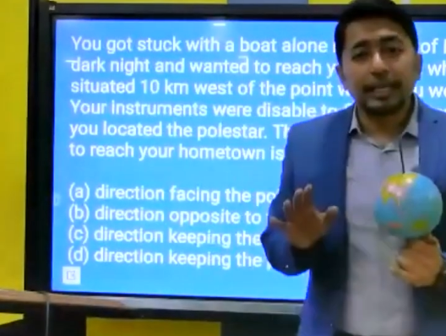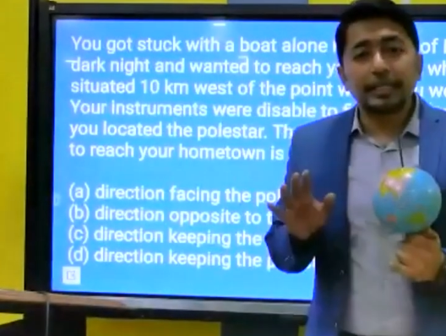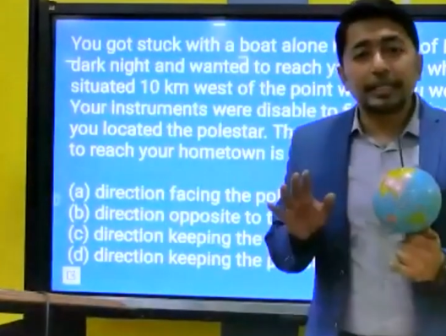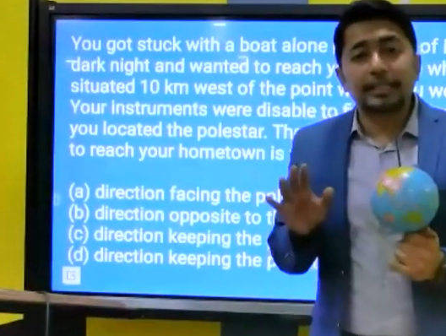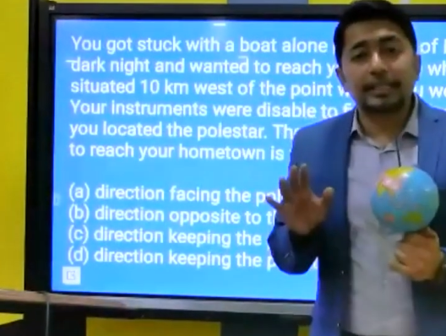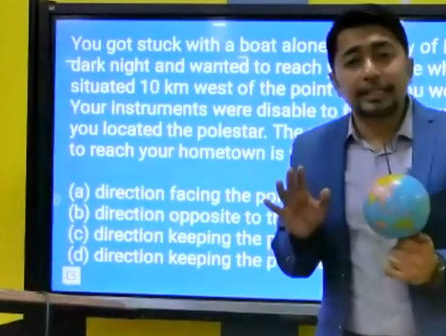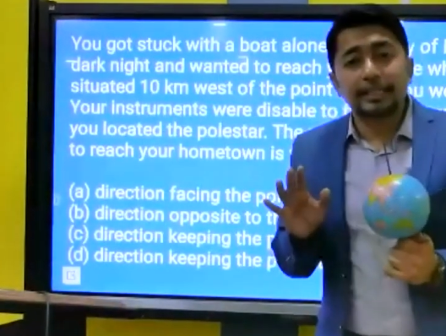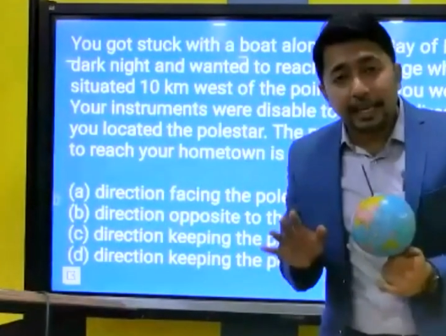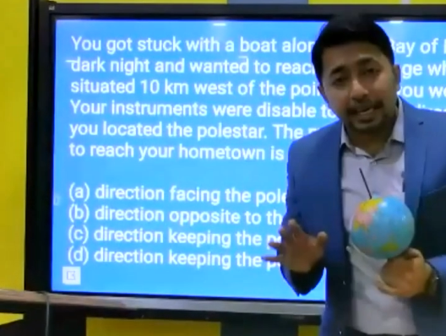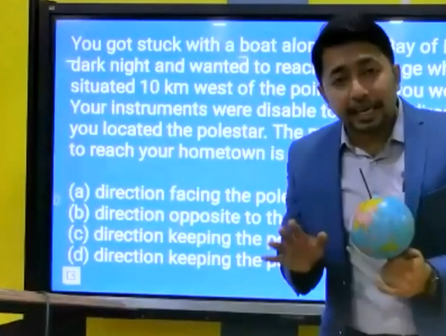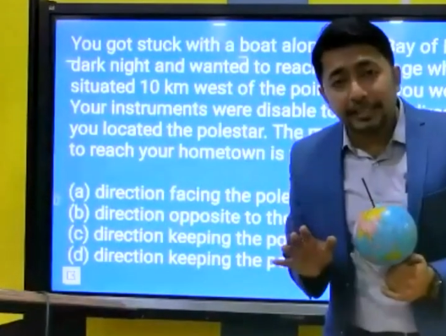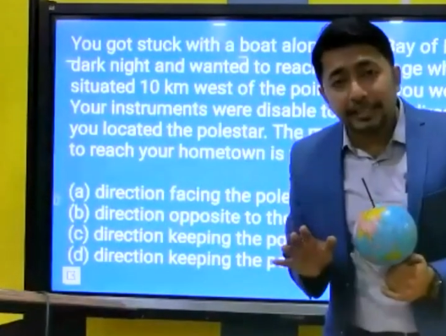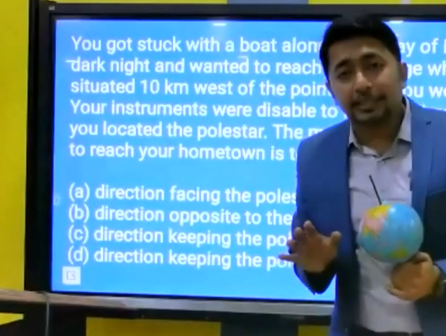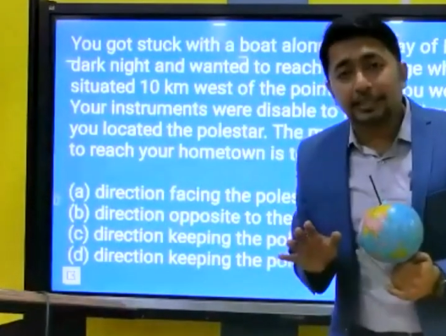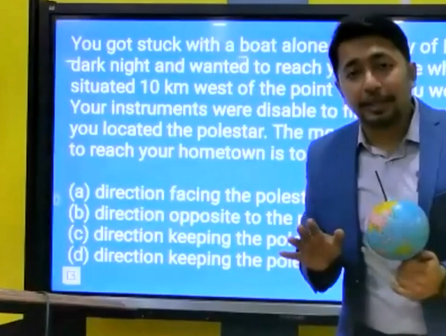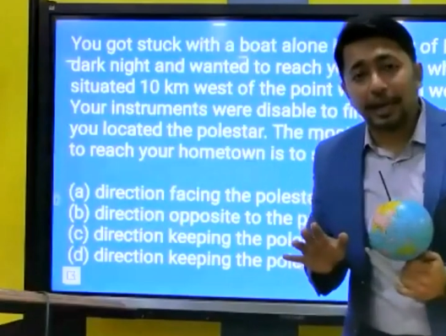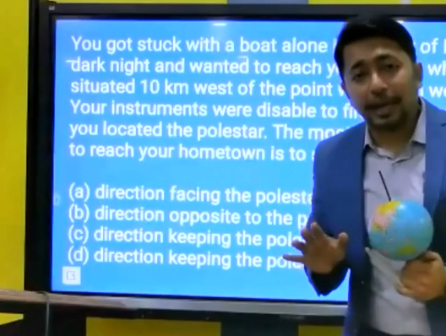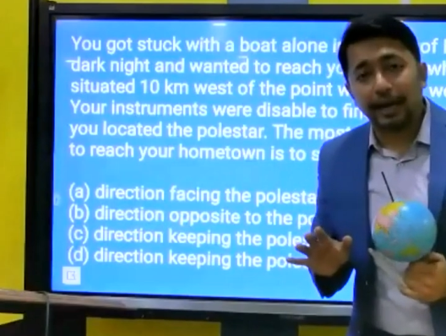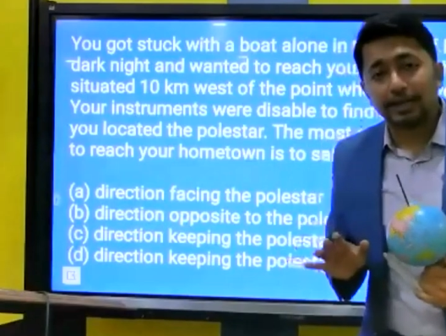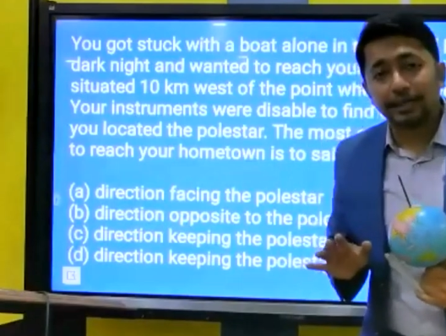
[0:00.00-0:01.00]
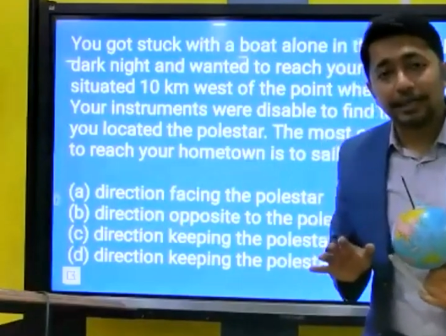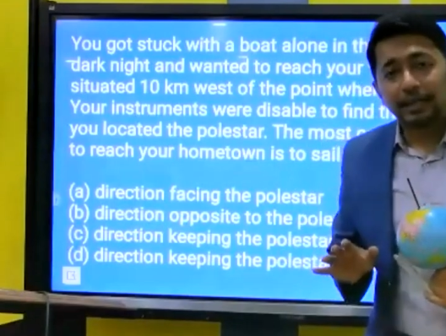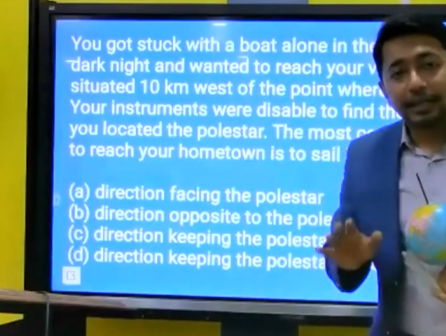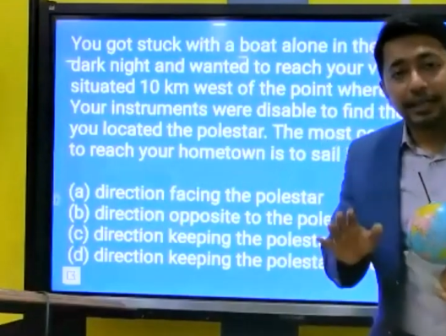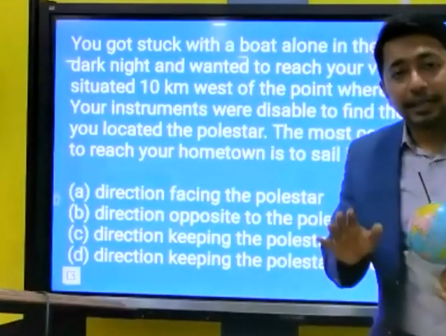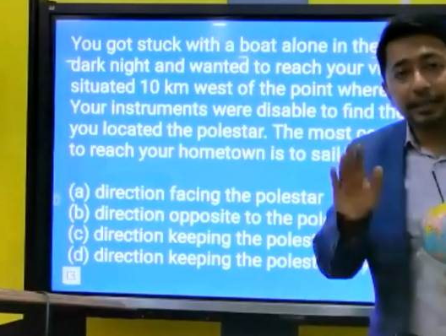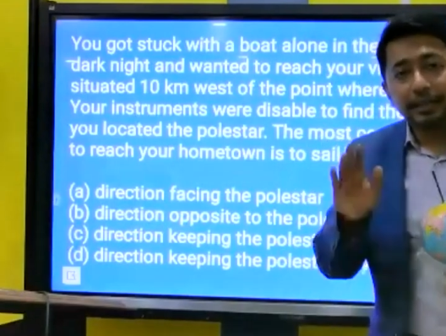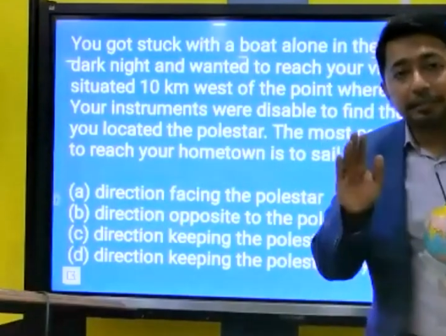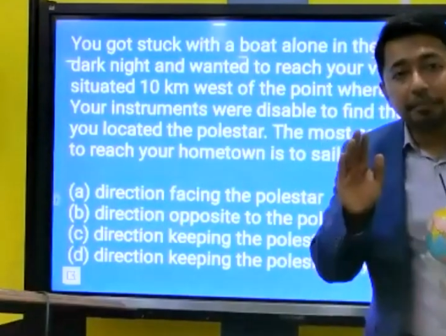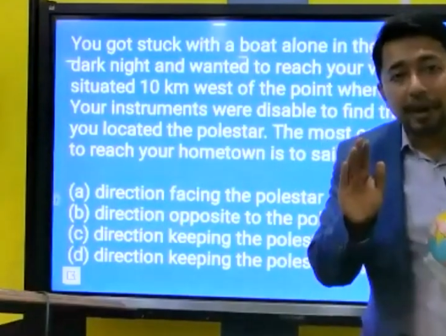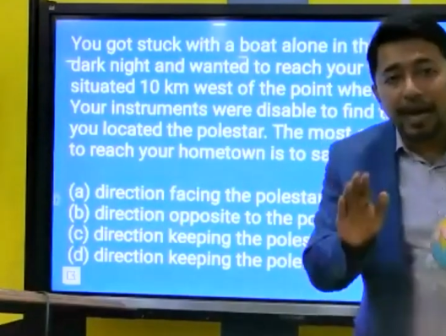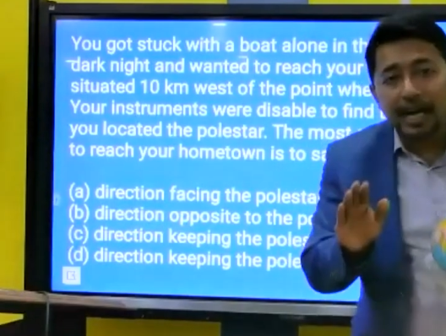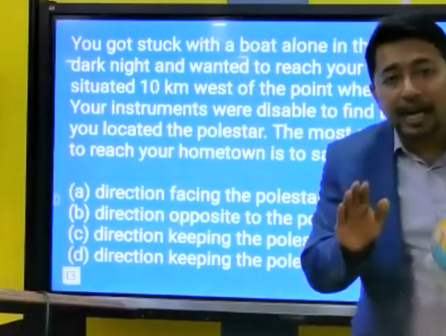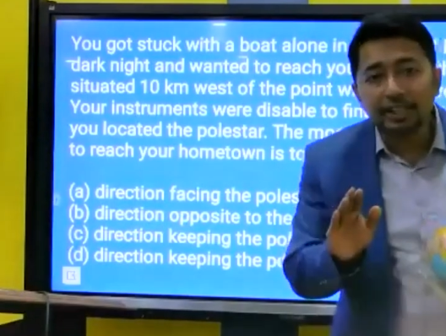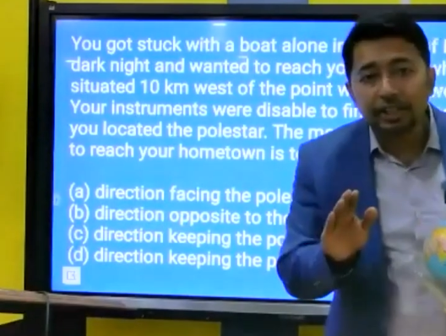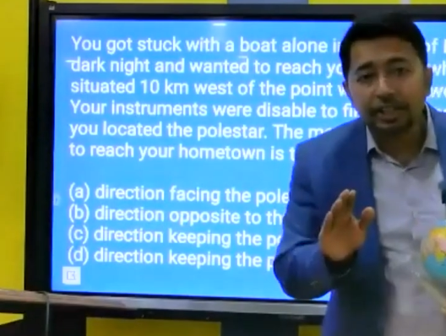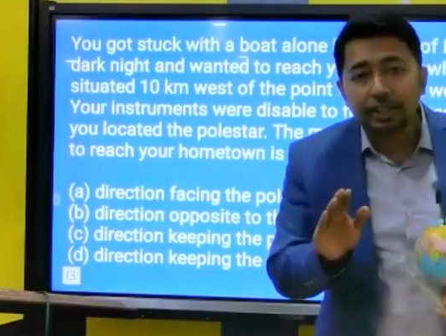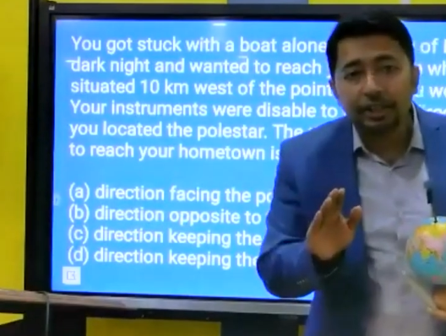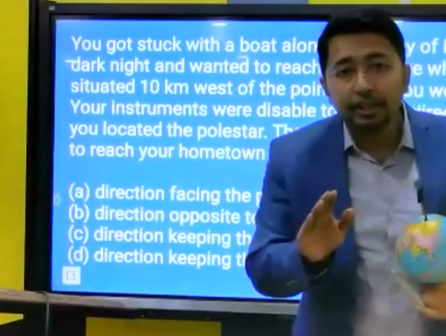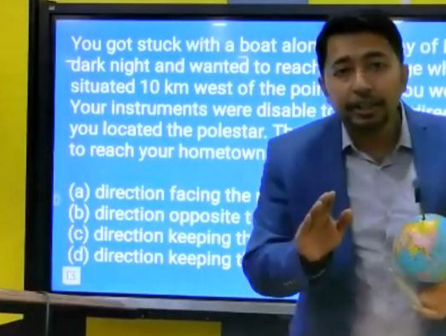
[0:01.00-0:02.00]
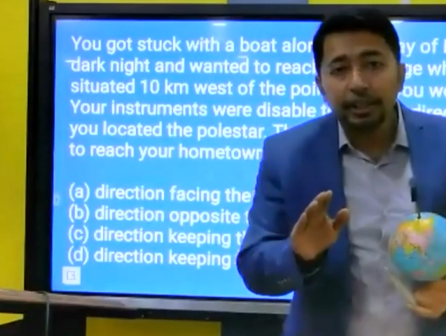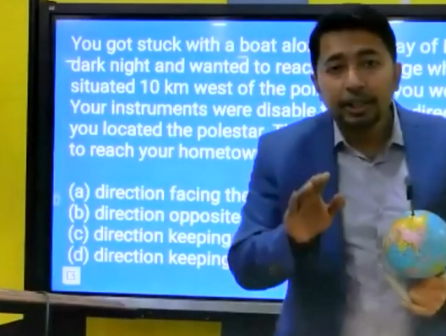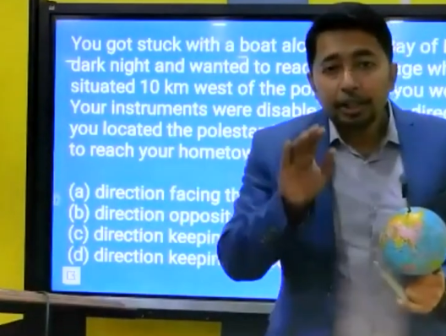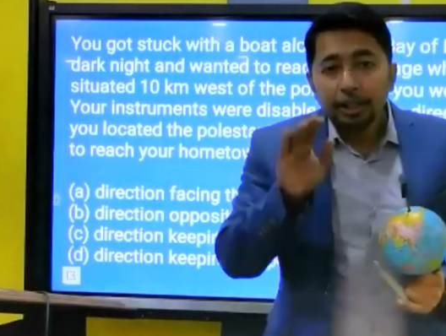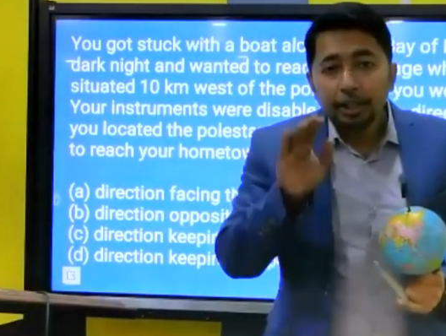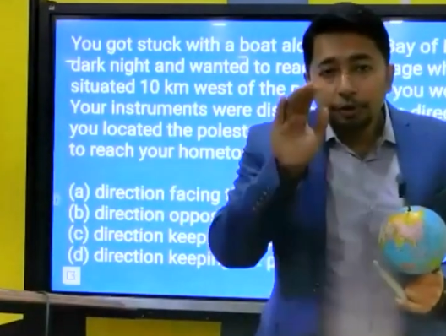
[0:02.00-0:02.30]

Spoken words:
it says that imagine